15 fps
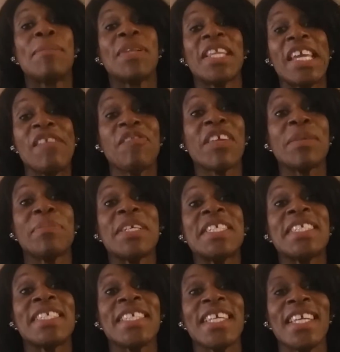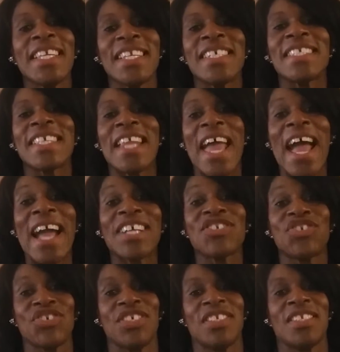Belief can be seen as an
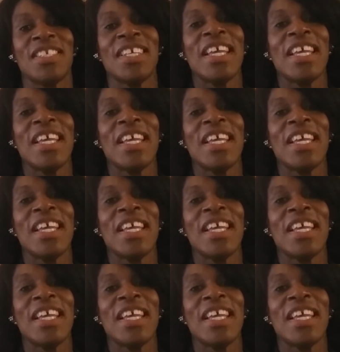action,